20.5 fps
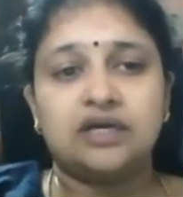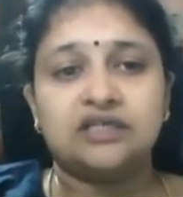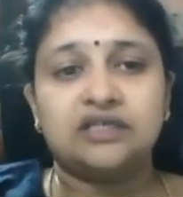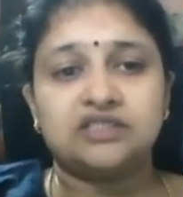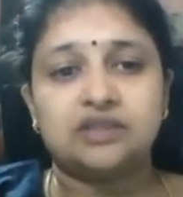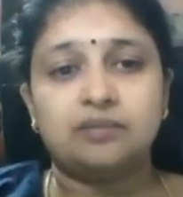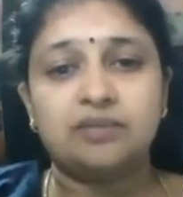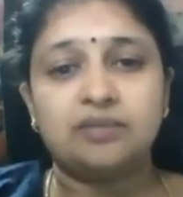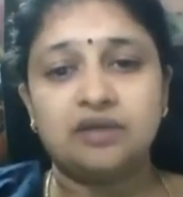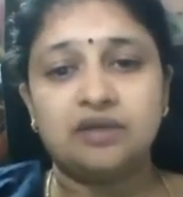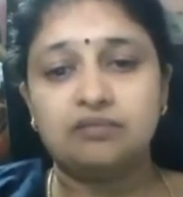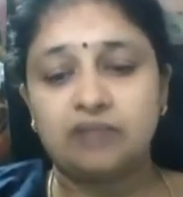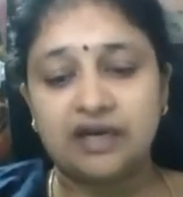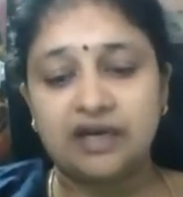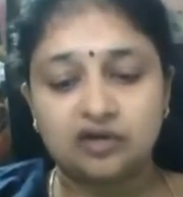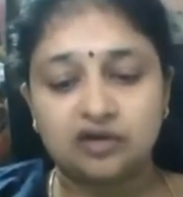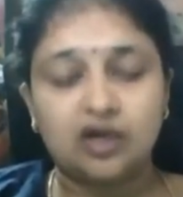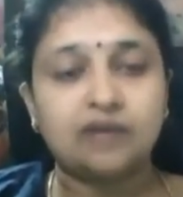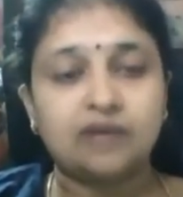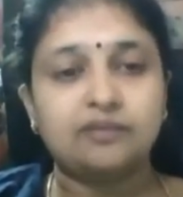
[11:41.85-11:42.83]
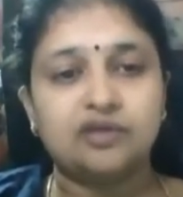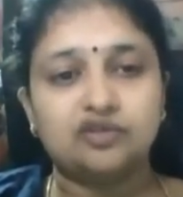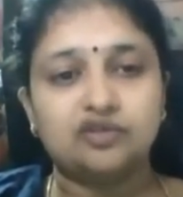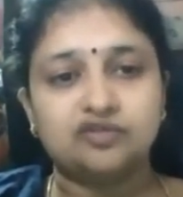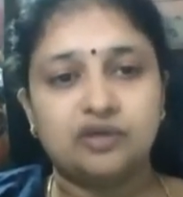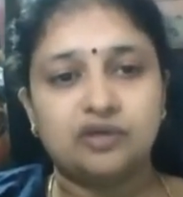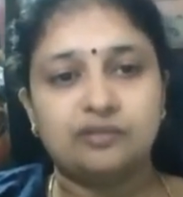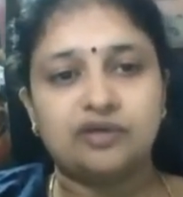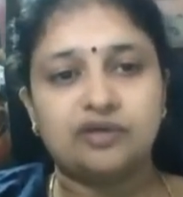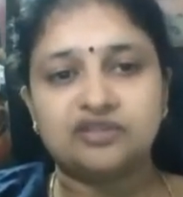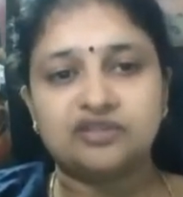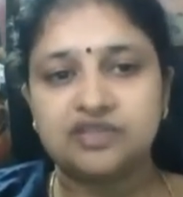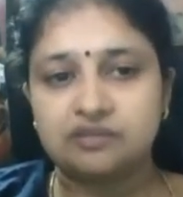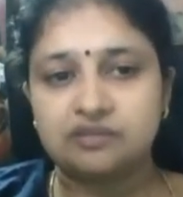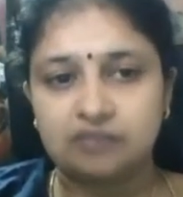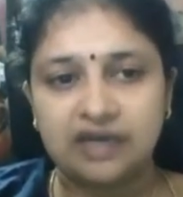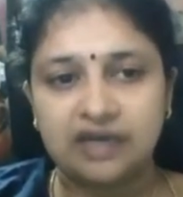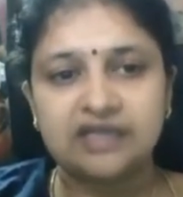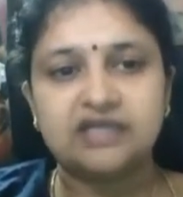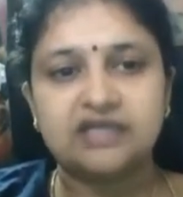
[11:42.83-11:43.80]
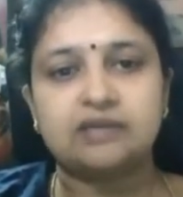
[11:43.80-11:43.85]
HMB might not be useful because
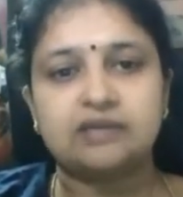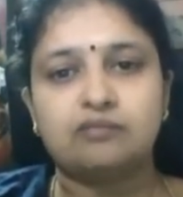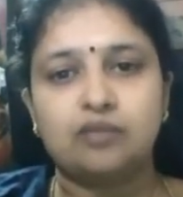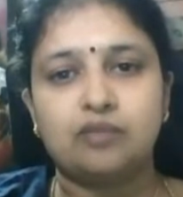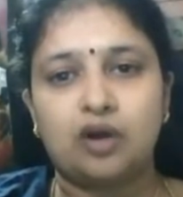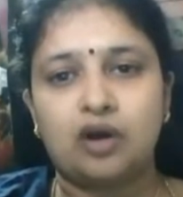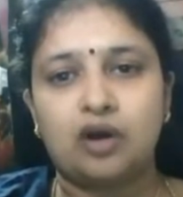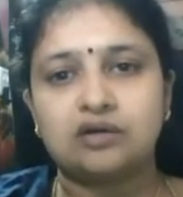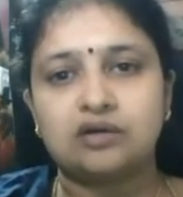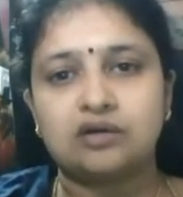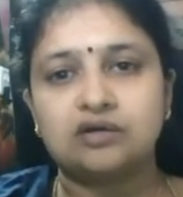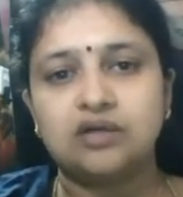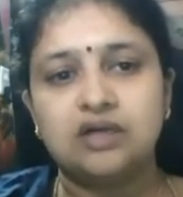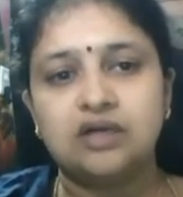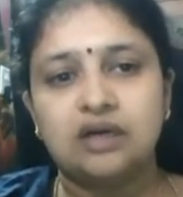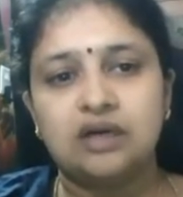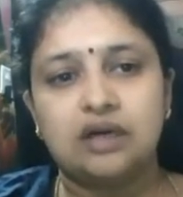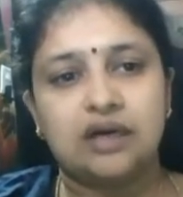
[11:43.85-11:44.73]
it might get blocked,